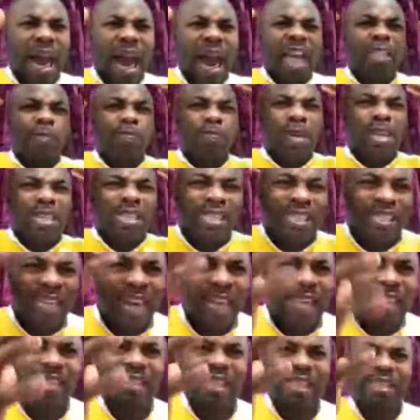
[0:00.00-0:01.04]
I speak
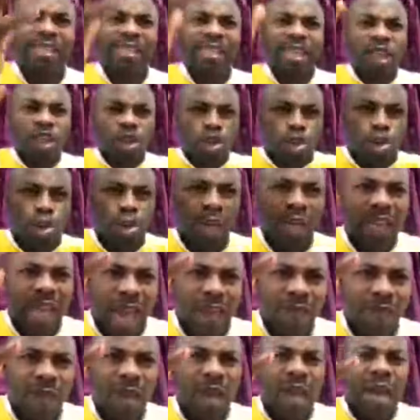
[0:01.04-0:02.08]
success into your
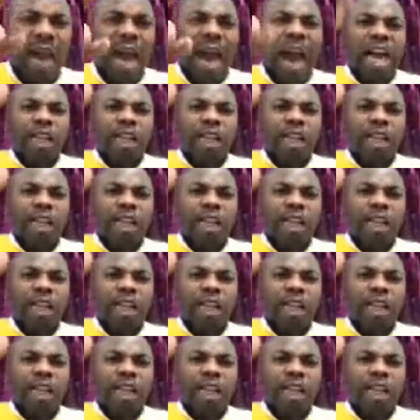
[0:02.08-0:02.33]
life.